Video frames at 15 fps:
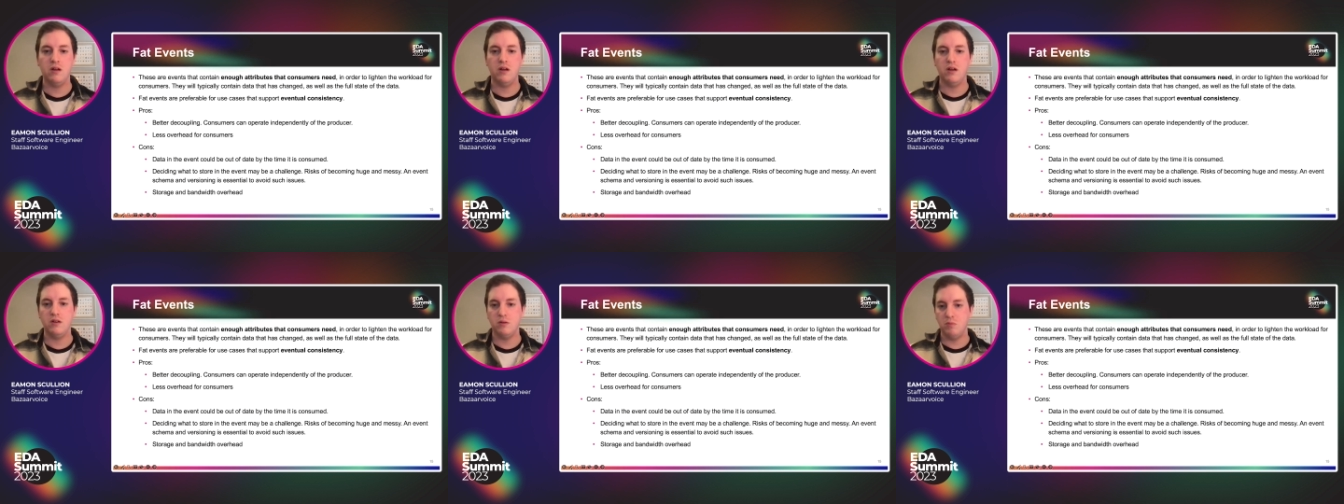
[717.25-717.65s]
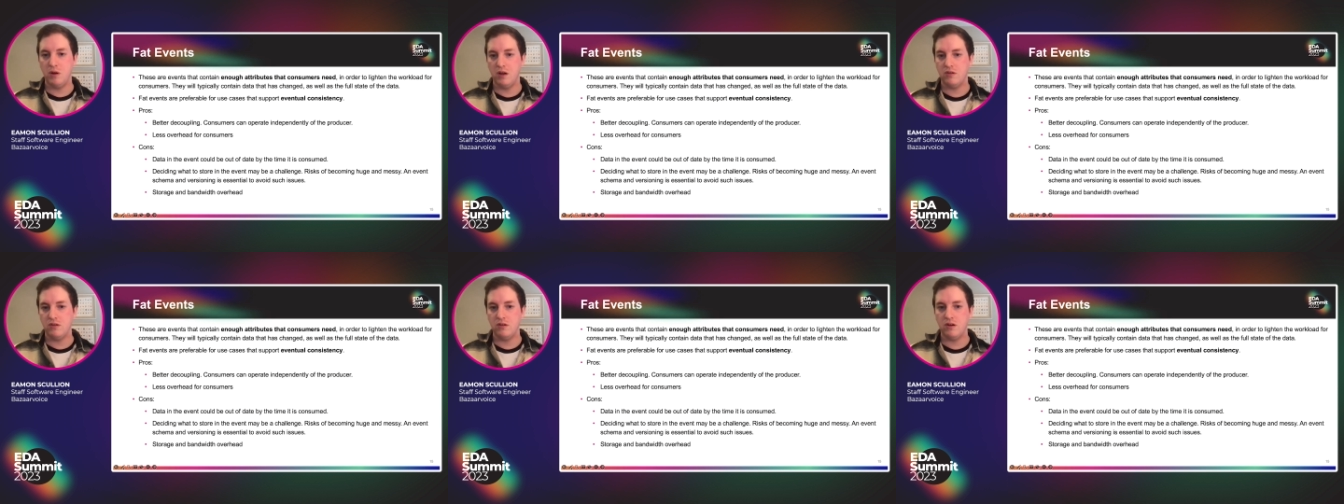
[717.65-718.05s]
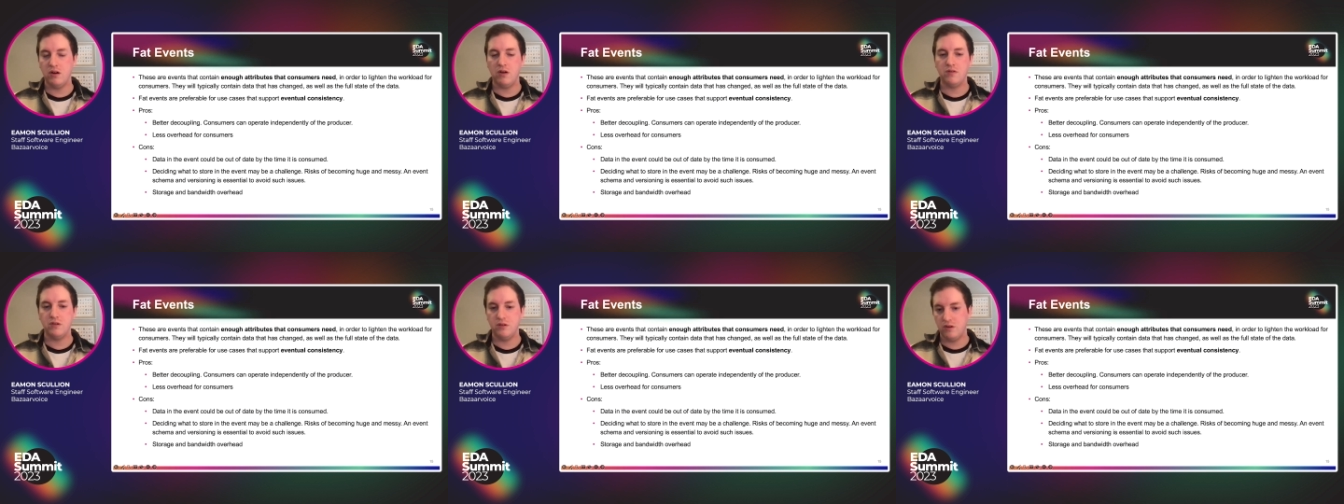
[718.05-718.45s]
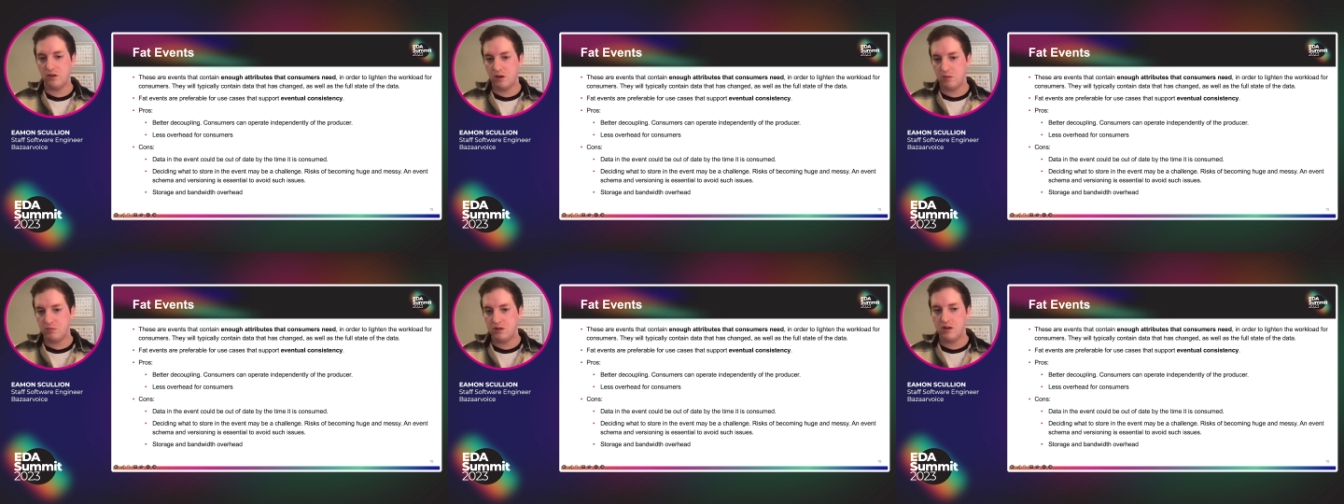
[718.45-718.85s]
It depends on how often you're
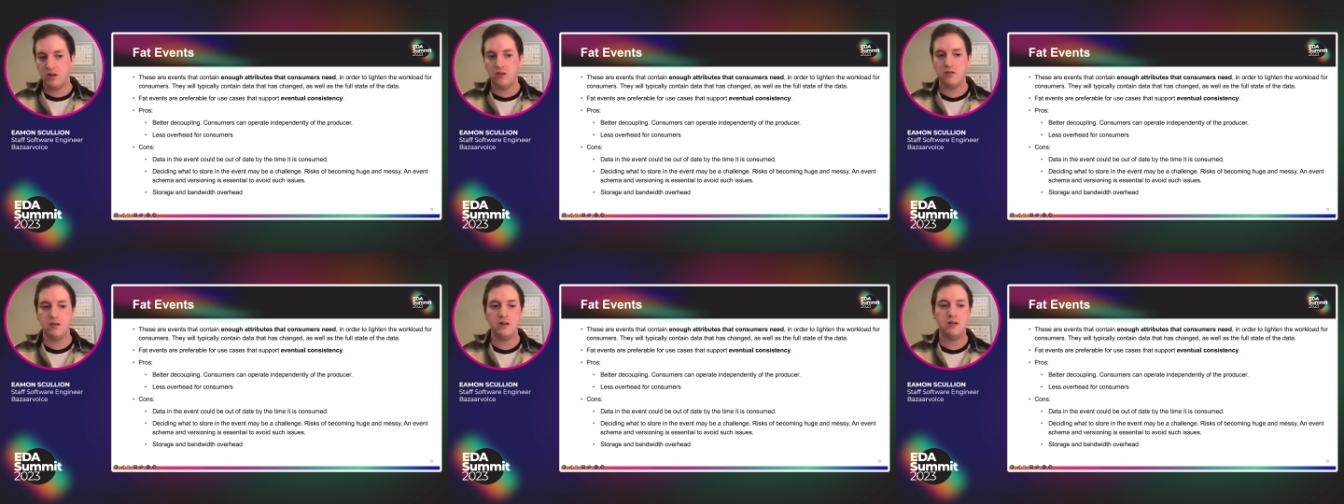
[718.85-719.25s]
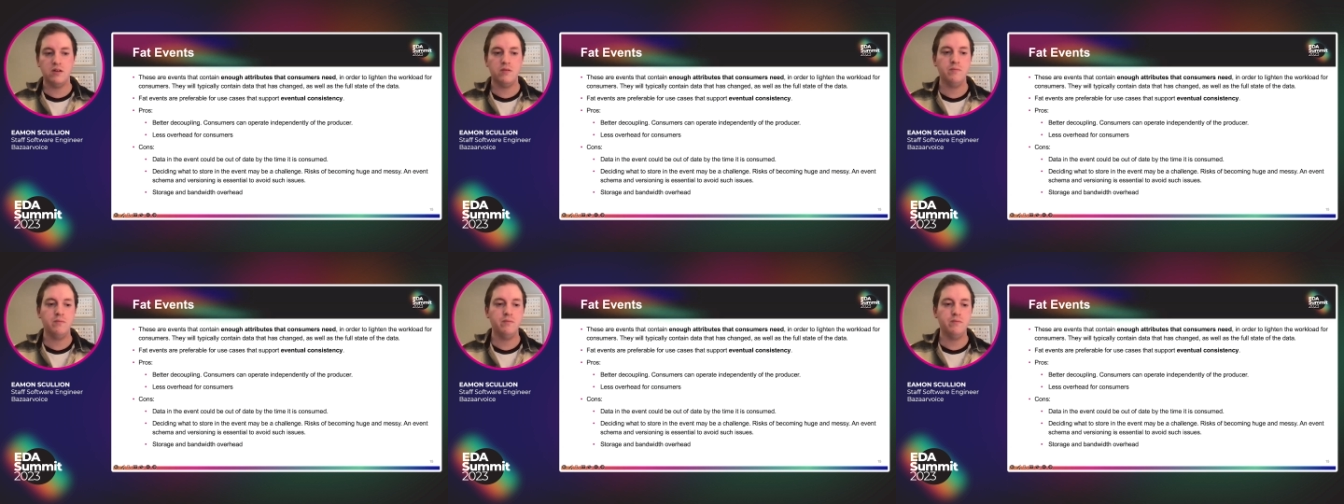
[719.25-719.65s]
updating your data.